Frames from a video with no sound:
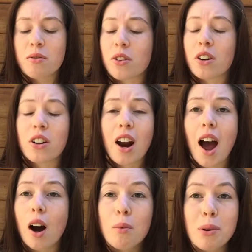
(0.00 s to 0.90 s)
for
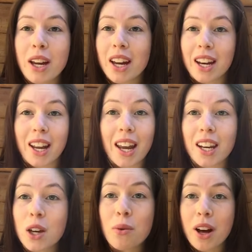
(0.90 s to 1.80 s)
helping in
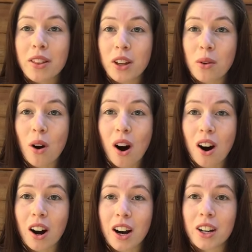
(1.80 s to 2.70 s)
any way that you
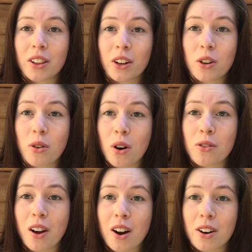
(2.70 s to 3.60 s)
are in the
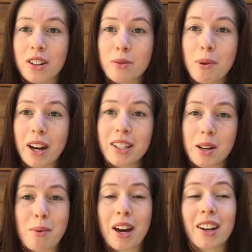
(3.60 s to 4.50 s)
coronavirus
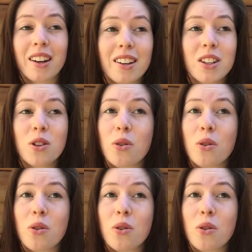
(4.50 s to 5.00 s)
pandemic.